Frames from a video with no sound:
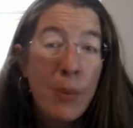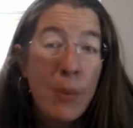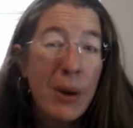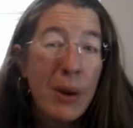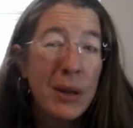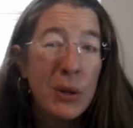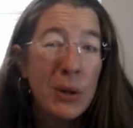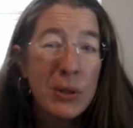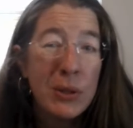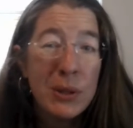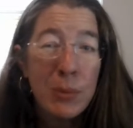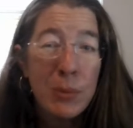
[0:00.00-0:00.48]
I
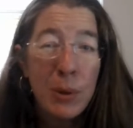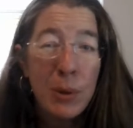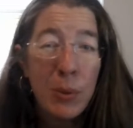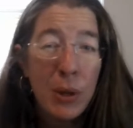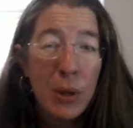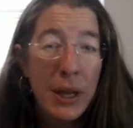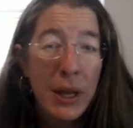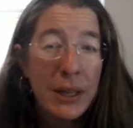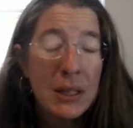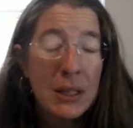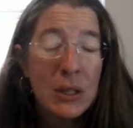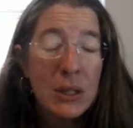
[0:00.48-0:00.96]
know some people
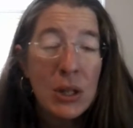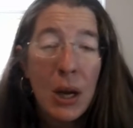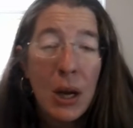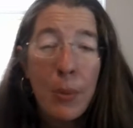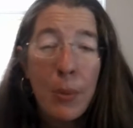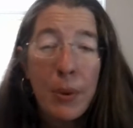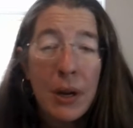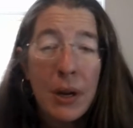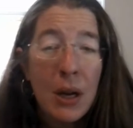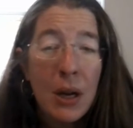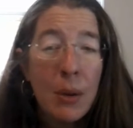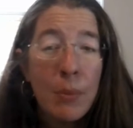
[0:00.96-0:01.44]
like to chop
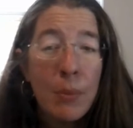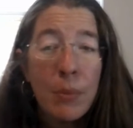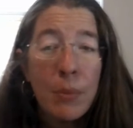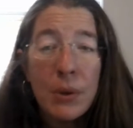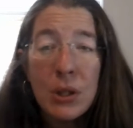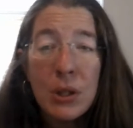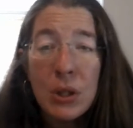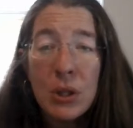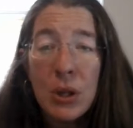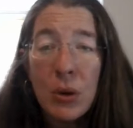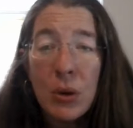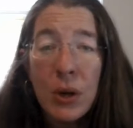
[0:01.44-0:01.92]
it up,
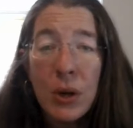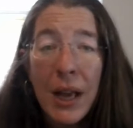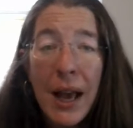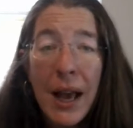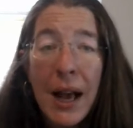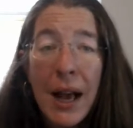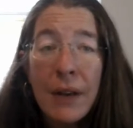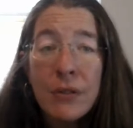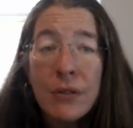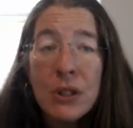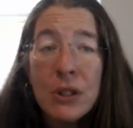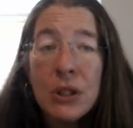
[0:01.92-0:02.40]
but you don't
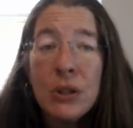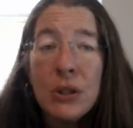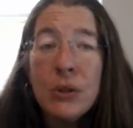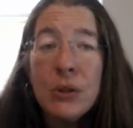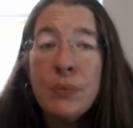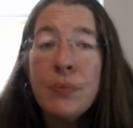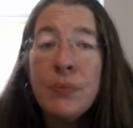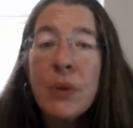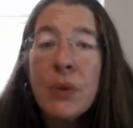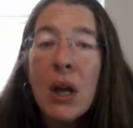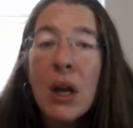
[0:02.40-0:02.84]
have to.